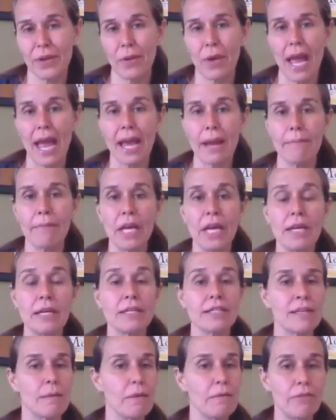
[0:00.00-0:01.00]
Right?
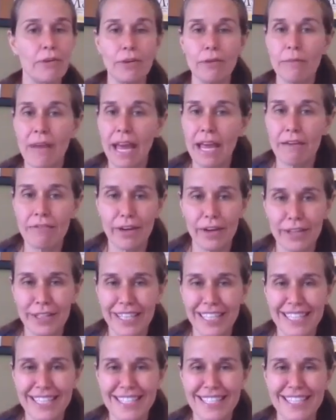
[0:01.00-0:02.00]
Some of you may have heard
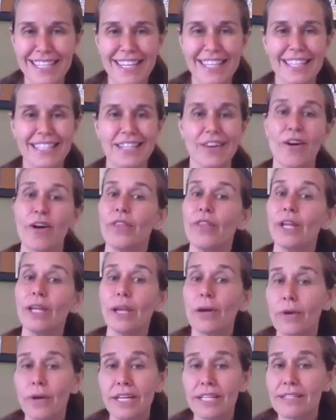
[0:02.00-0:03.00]
this. It's called the
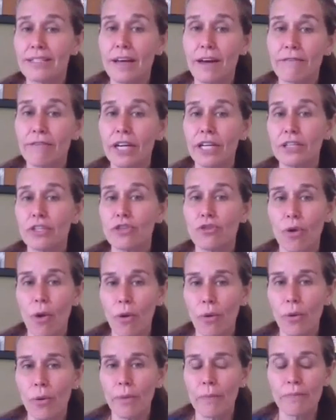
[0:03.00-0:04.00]
Locus of
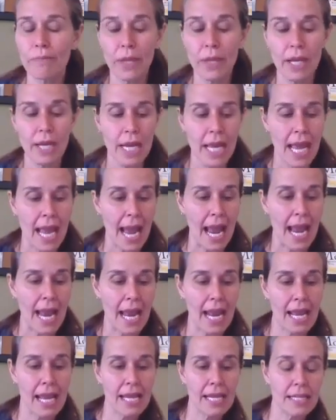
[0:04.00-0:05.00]
Control.
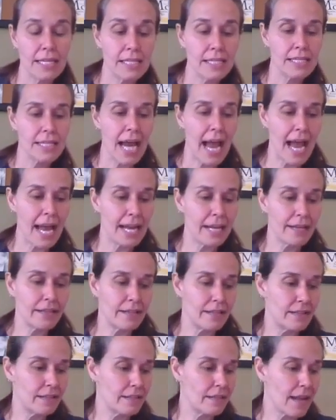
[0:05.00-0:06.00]
And I
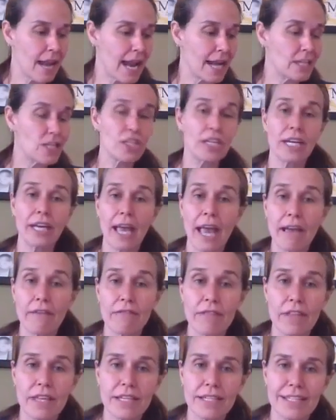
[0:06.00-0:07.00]
actually
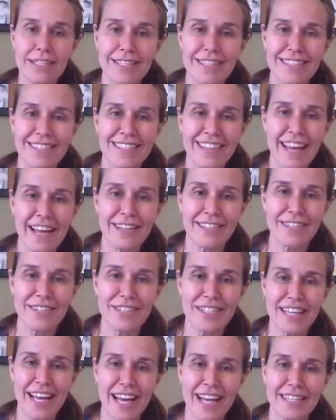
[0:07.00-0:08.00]
gave this
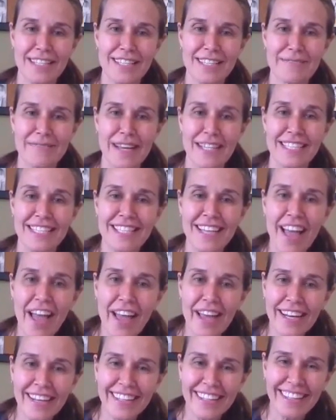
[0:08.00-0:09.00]
exercise to my
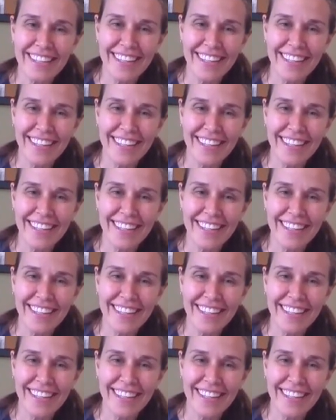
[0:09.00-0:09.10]
son,